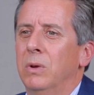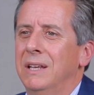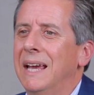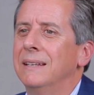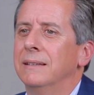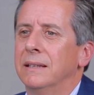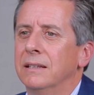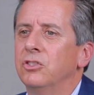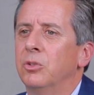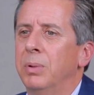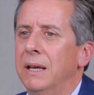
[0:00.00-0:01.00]
we hadn't
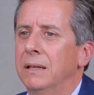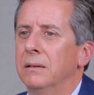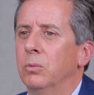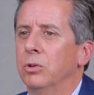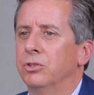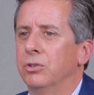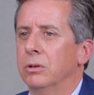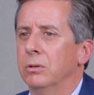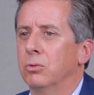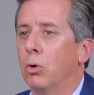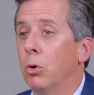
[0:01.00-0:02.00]
anticipated was the
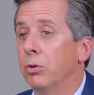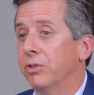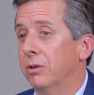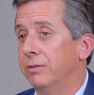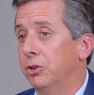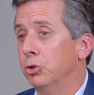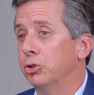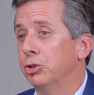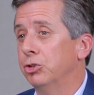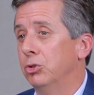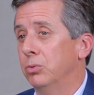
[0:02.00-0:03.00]
growth of
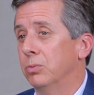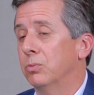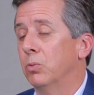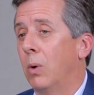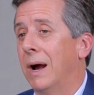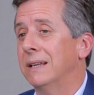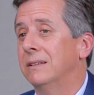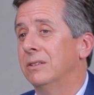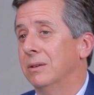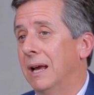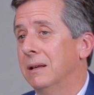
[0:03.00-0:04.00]
users who wanted
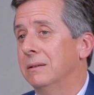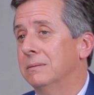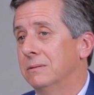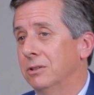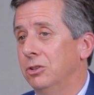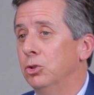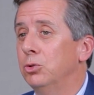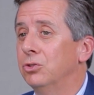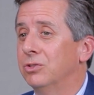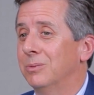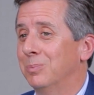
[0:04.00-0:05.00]
to
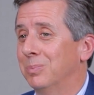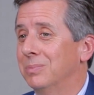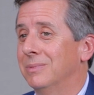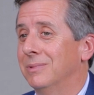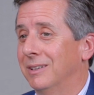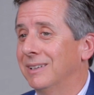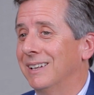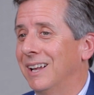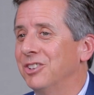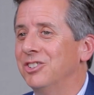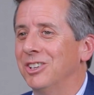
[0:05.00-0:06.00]
use the
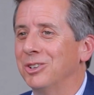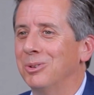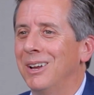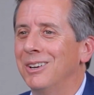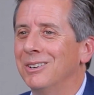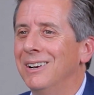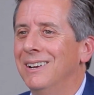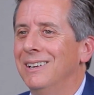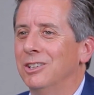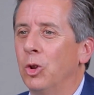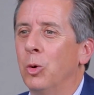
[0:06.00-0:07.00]
Technology Integrator
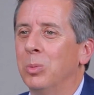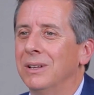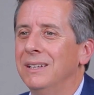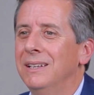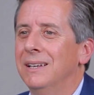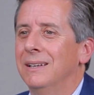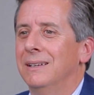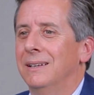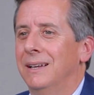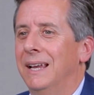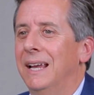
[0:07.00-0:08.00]
globally,
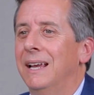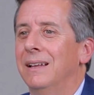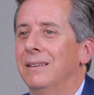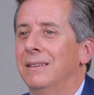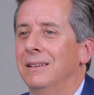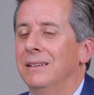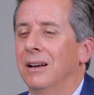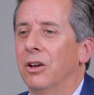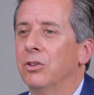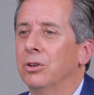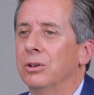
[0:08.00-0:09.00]
and the
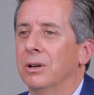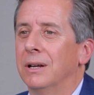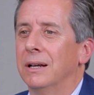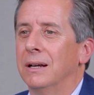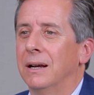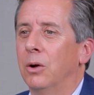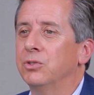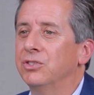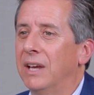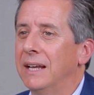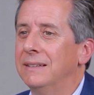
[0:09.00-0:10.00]
other
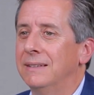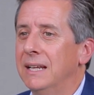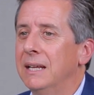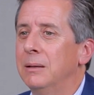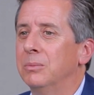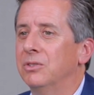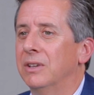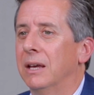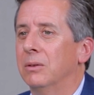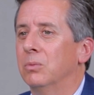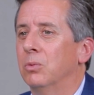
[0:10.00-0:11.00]
outside teams
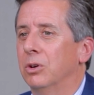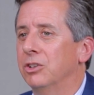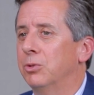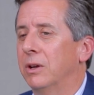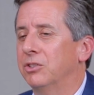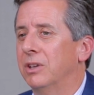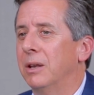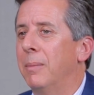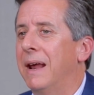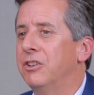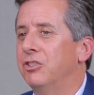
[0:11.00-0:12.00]
that were interested
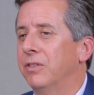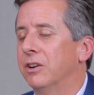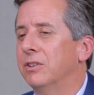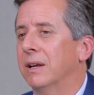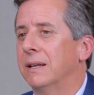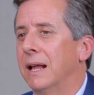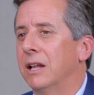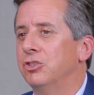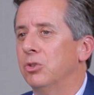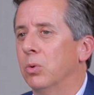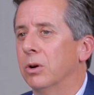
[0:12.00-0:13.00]
in managing their
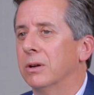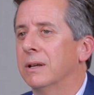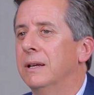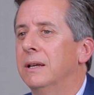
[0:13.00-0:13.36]
technology work